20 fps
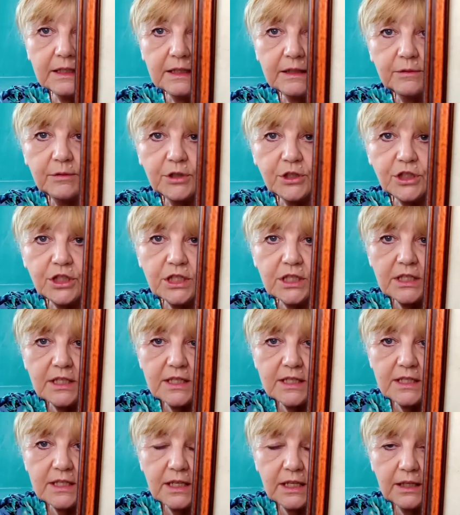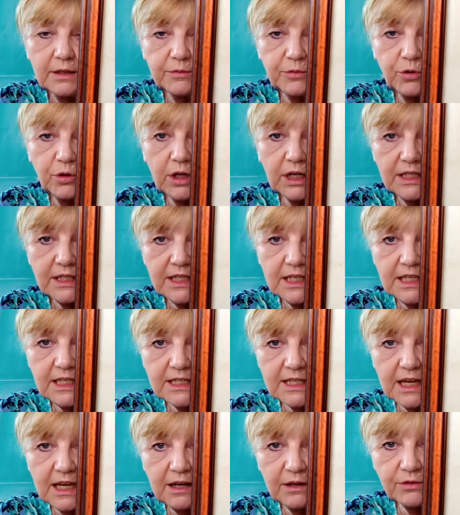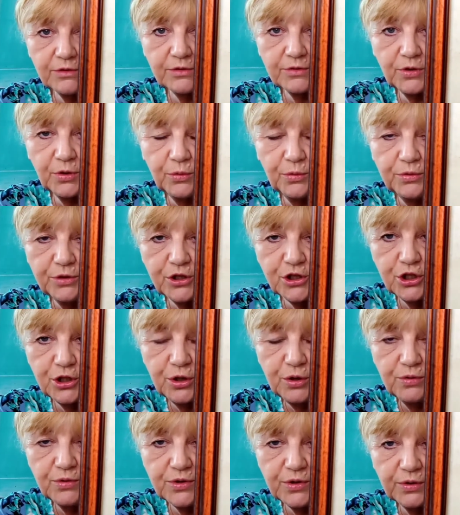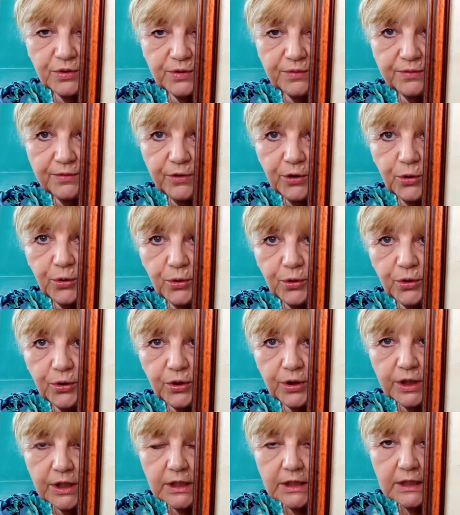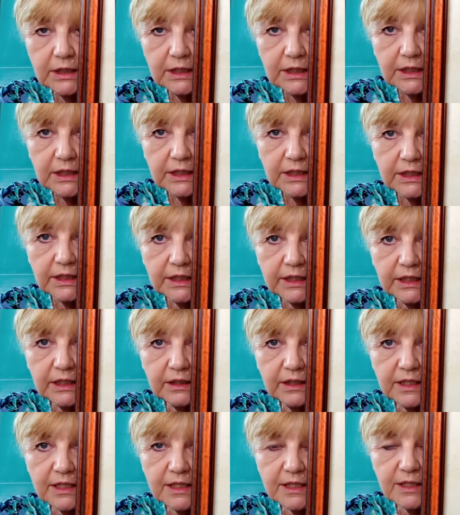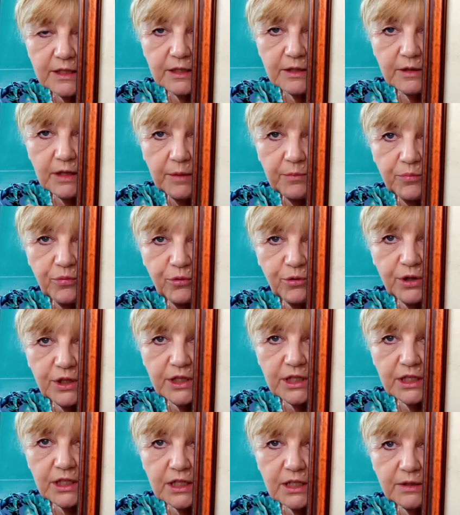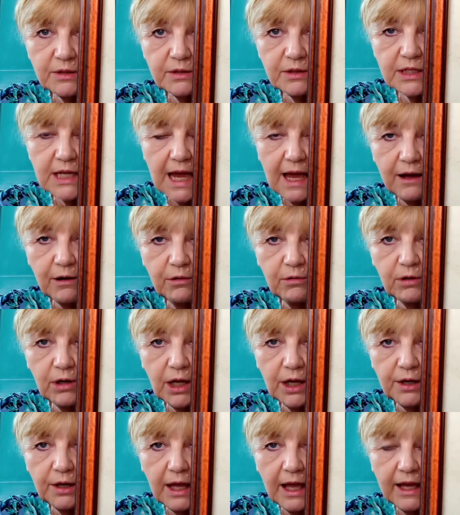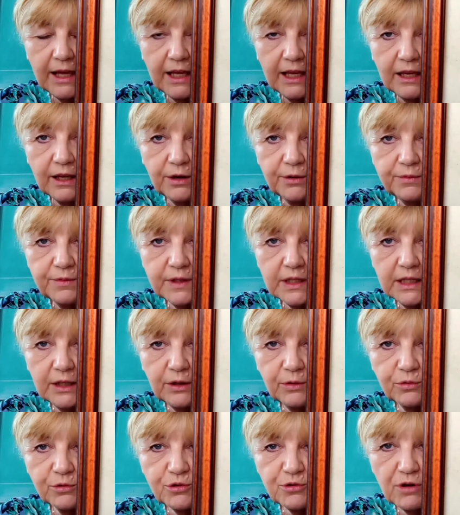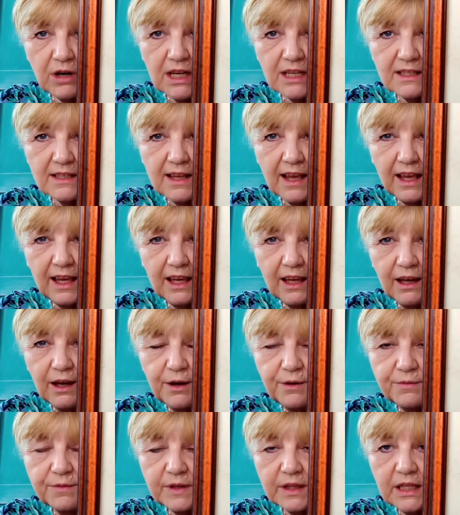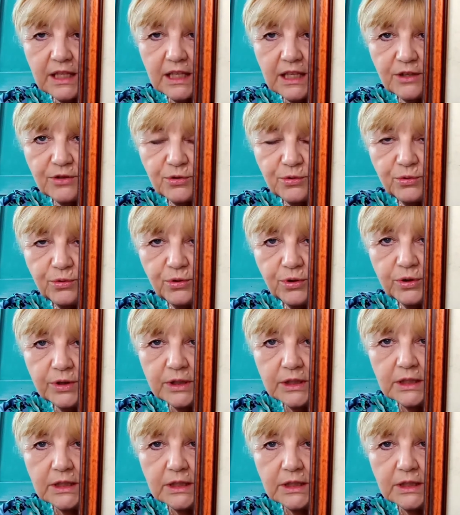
Which is um, quite detailed. You've got all the shoes on the floor. Nice embroidered towel hanging over the, or dress hanging over the door.